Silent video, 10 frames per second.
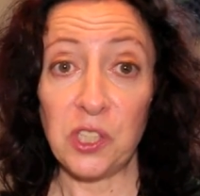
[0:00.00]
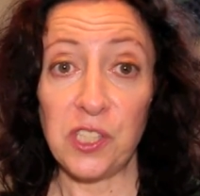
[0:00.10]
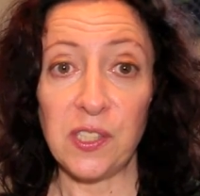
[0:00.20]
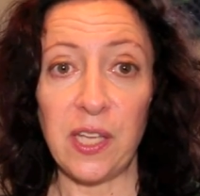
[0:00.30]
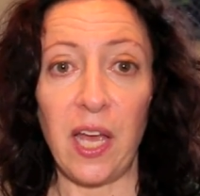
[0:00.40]

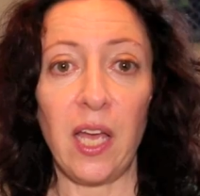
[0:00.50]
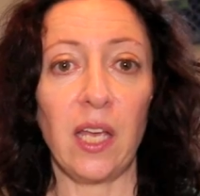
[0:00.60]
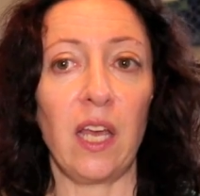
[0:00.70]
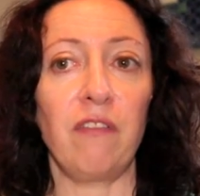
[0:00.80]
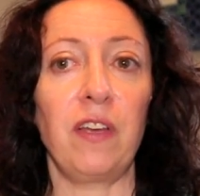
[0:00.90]
she's
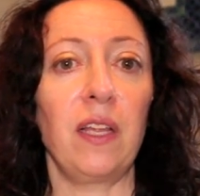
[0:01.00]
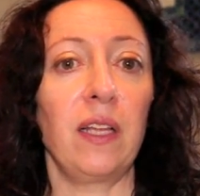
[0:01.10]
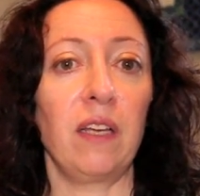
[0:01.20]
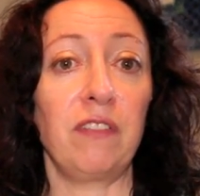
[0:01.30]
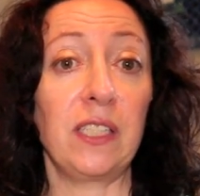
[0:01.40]
saying, if
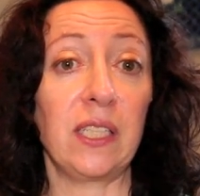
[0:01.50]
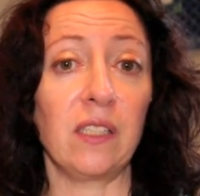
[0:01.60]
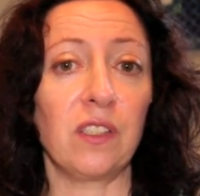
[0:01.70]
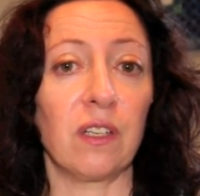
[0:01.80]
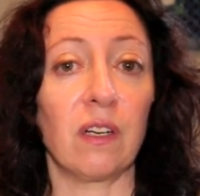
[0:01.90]
he
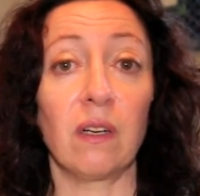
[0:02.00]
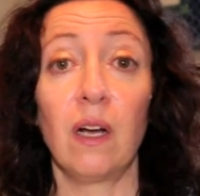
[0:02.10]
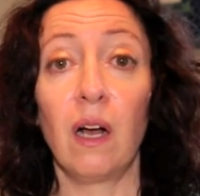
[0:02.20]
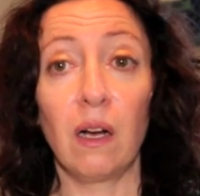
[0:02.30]
says to her,